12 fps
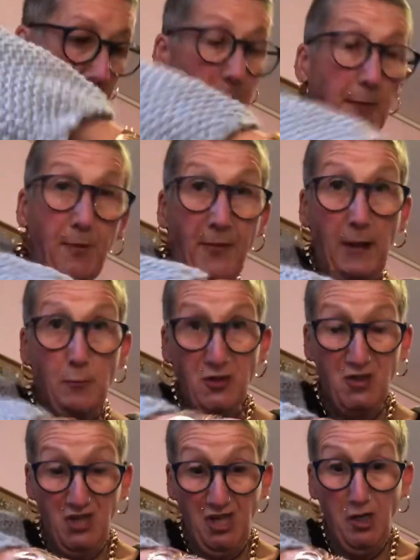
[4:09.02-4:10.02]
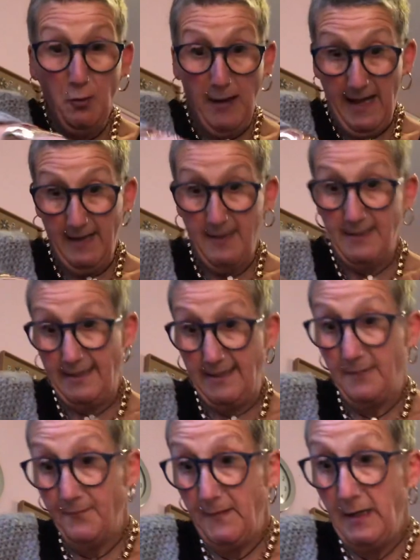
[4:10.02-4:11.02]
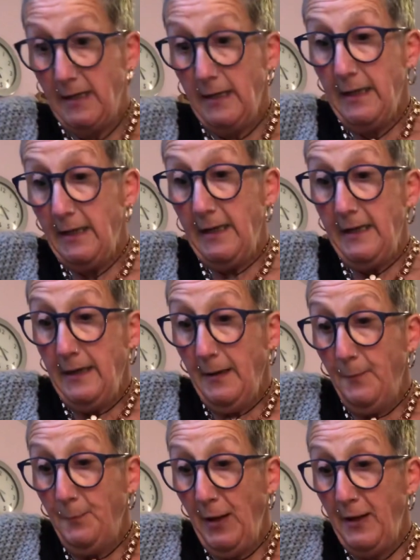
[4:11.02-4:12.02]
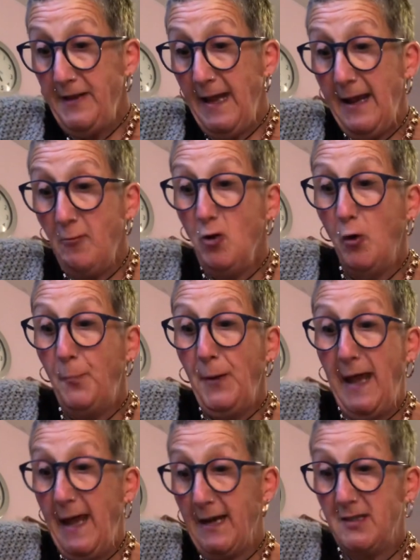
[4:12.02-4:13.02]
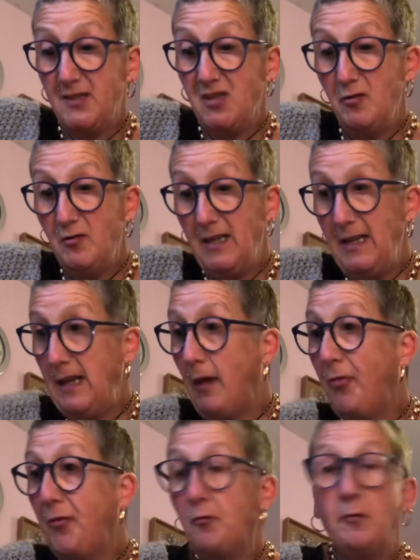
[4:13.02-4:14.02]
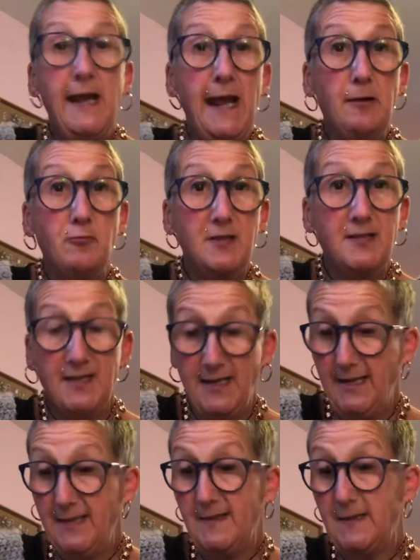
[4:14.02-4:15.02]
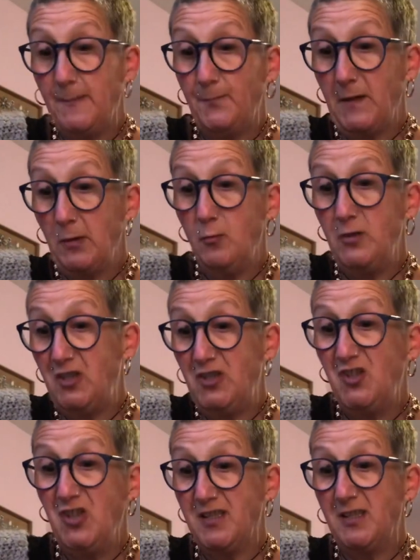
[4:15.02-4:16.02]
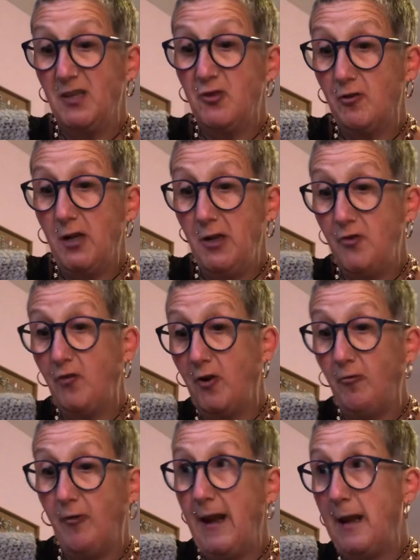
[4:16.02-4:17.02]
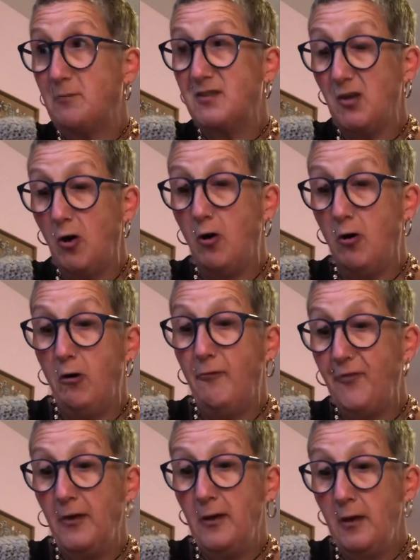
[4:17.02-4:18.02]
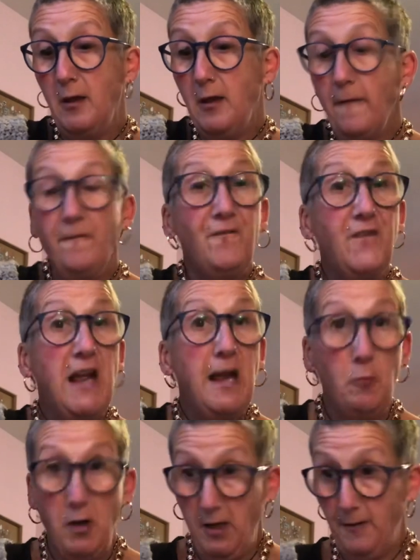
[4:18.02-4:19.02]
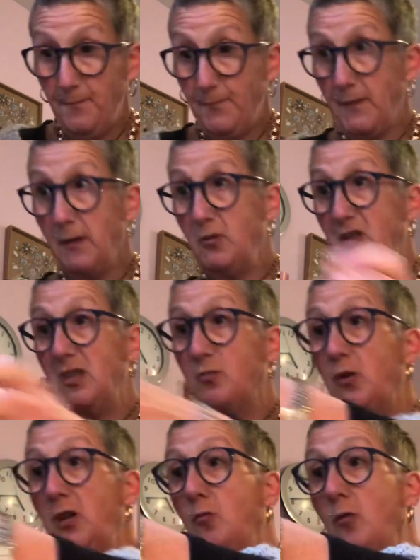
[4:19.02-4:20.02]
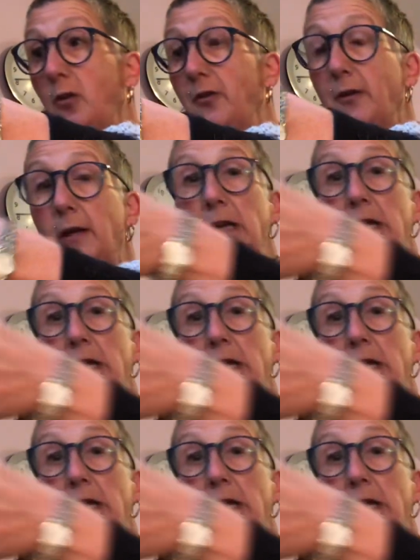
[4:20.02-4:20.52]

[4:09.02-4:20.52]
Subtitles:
remember that was 2 eggs. But now you're back to the 3 ounces, which is just under 100 grams of flour, which is what you want.